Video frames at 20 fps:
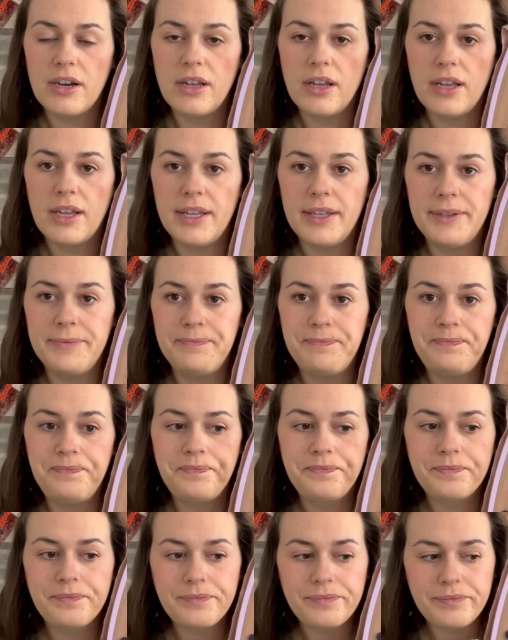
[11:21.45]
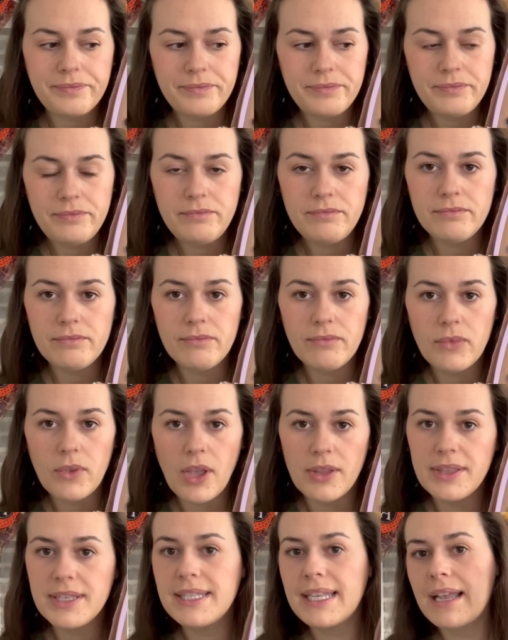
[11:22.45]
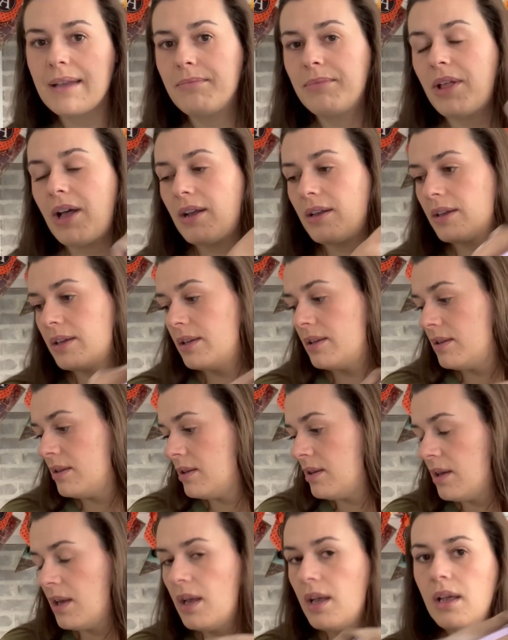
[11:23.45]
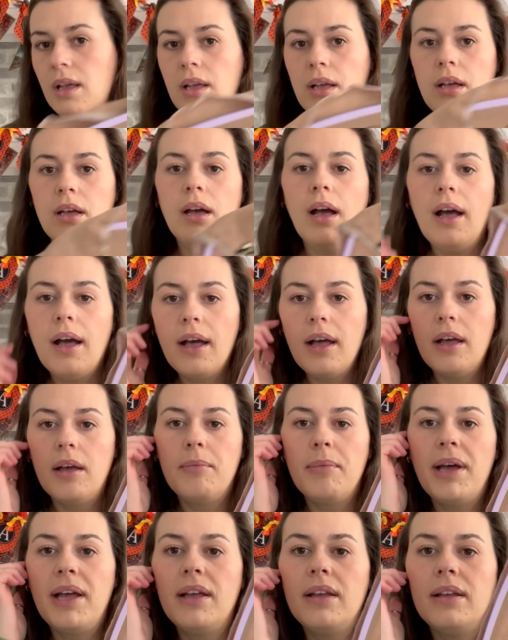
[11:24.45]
on the second block. I'll